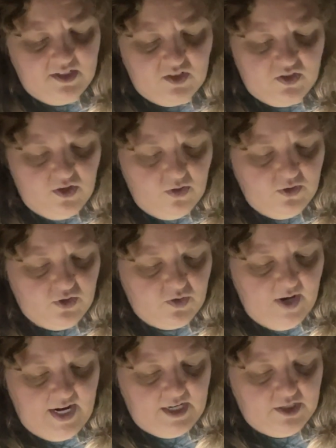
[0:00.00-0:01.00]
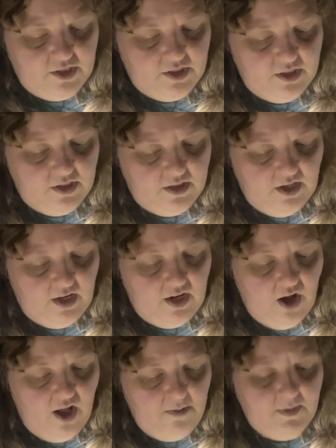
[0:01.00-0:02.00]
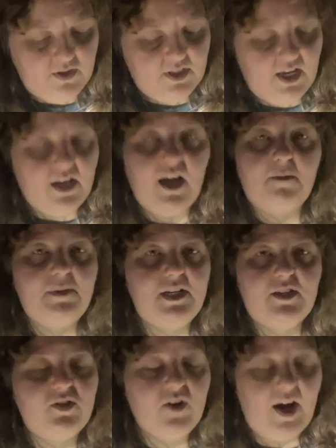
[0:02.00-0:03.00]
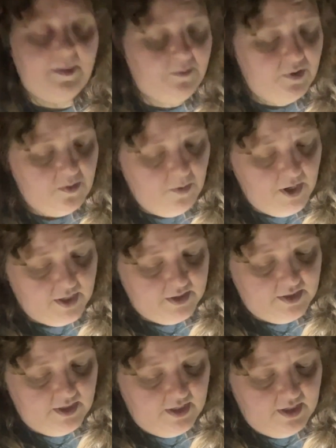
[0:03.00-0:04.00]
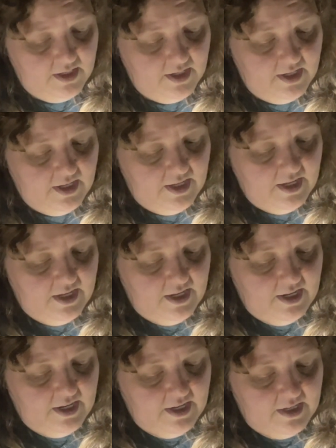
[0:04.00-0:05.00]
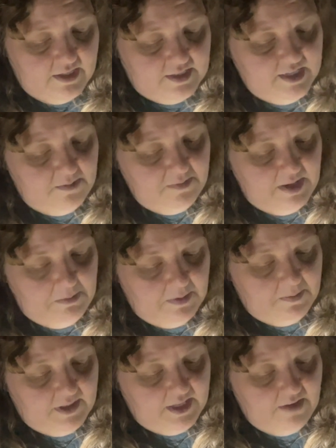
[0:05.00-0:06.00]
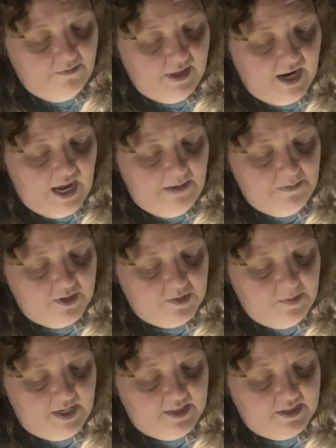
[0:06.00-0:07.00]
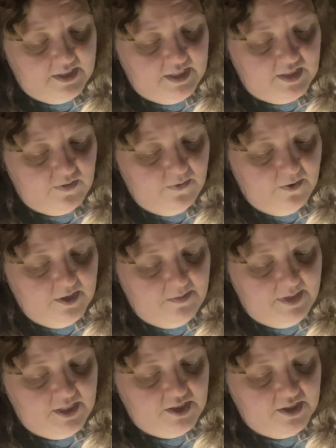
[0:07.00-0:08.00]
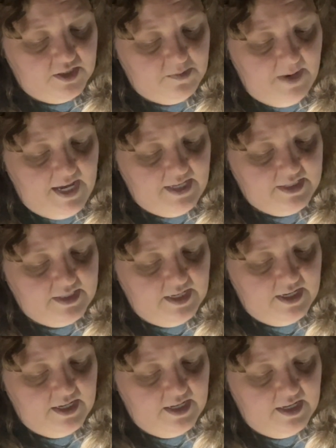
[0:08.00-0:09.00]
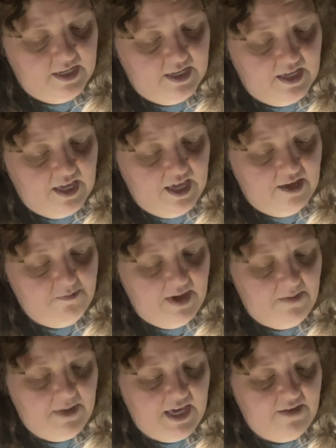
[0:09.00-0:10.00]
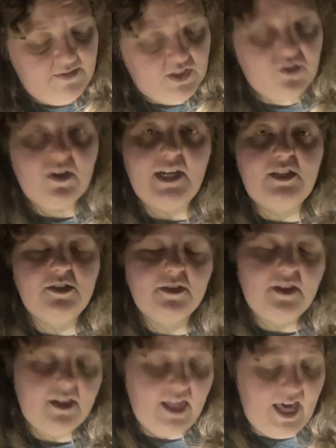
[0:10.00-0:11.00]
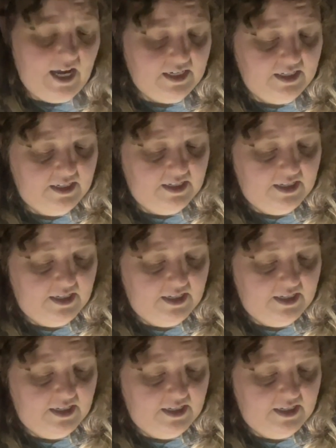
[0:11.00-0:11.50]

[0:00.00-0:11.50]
is so strange that it almost cannot be described in words. Some people believe that hyperspace is four-dimensional space. It may be even stranger than that.